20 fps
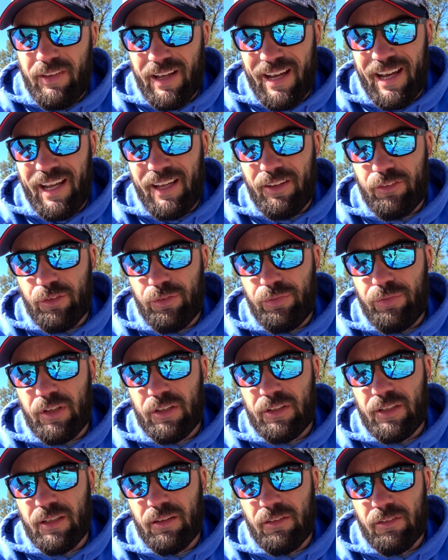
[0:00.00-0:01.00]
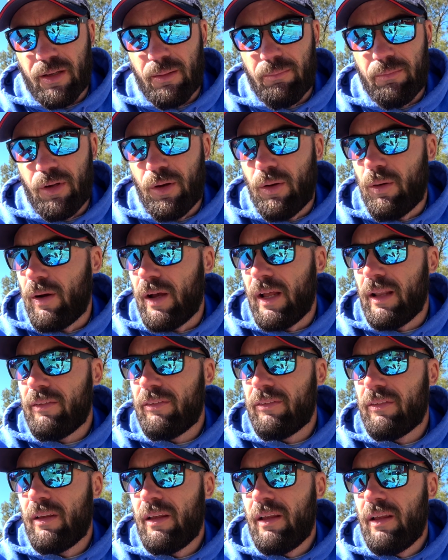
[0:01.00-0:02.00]
days of fishing some
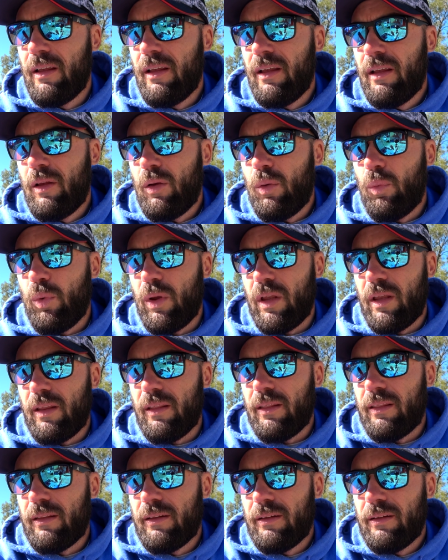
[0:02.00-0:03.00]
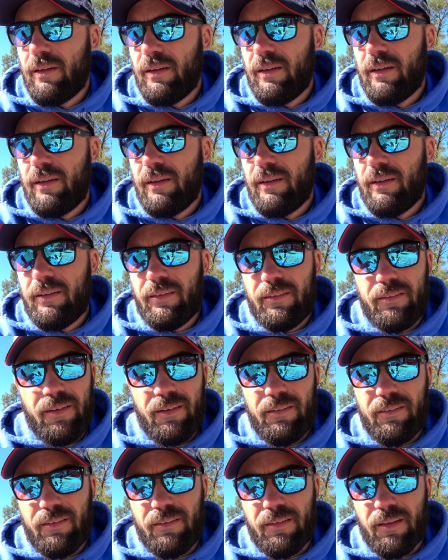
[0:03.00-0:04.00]
nights with
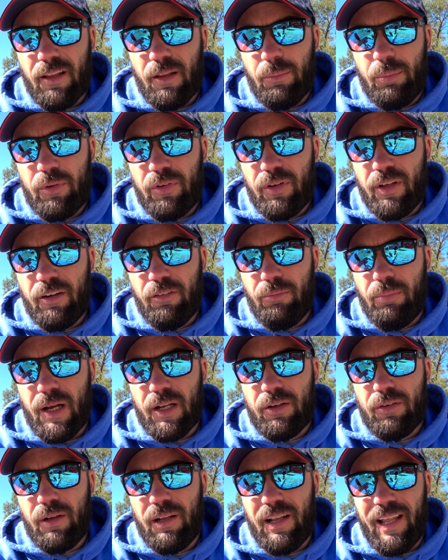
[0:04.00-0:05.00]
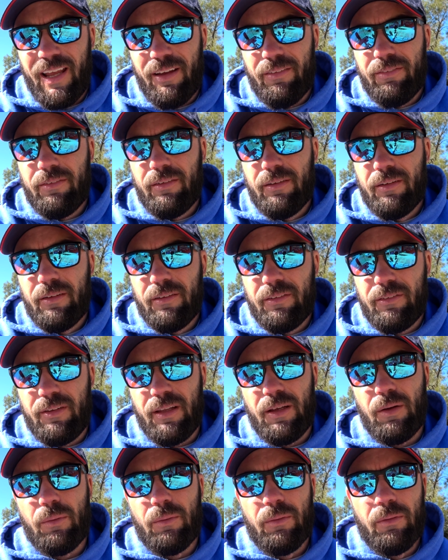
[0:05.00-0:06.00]
60-something% of battery left
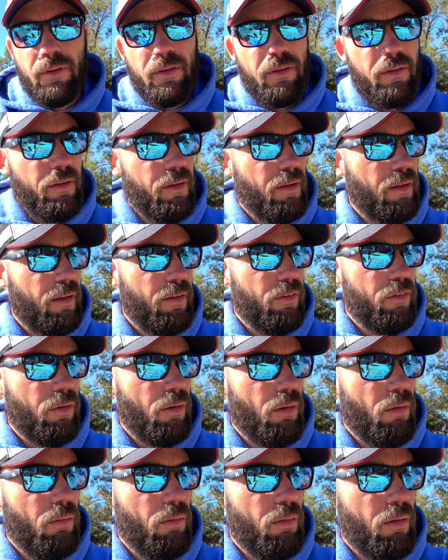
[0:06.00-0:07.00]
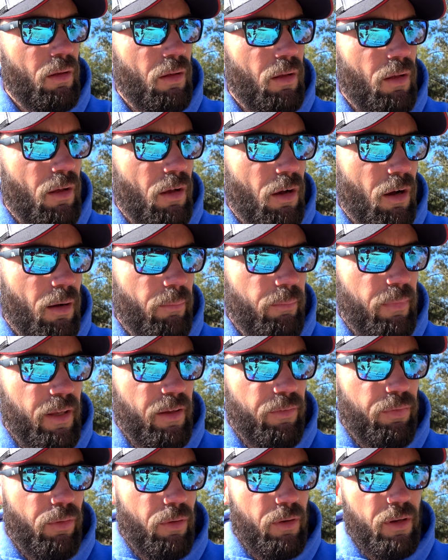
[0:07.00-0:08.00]
still. So I'm here
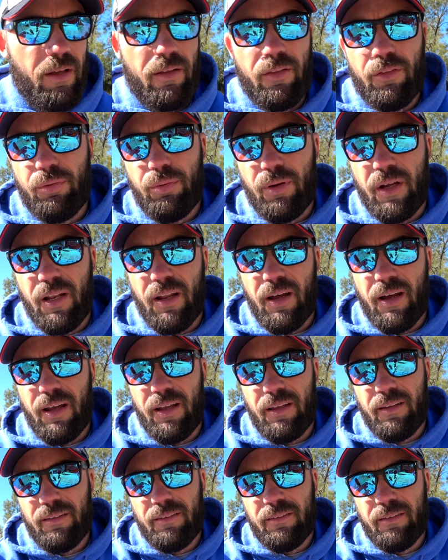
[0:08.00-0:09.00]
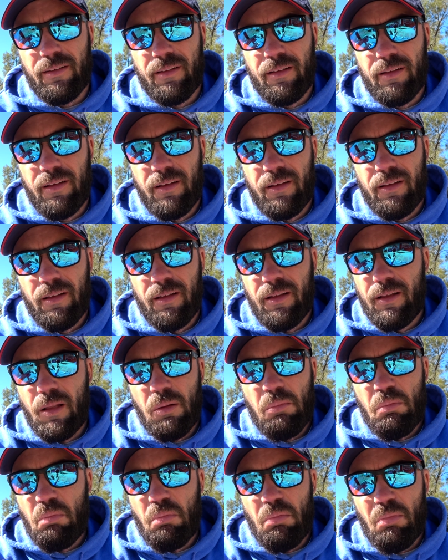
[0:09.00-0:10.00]
for another 3 days
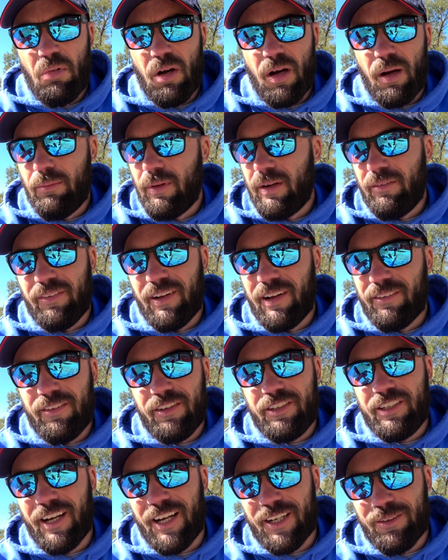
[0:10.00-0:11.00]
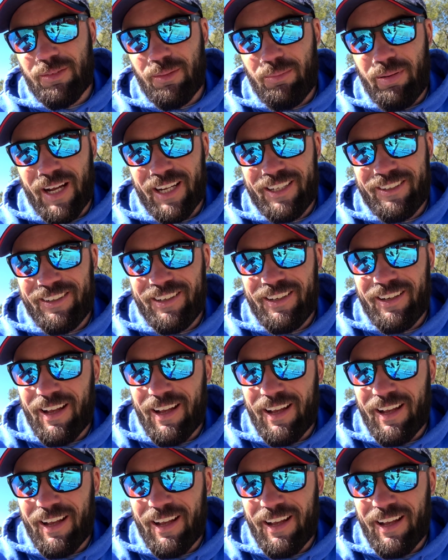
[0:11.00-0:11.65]
I'm not even have to charge my battery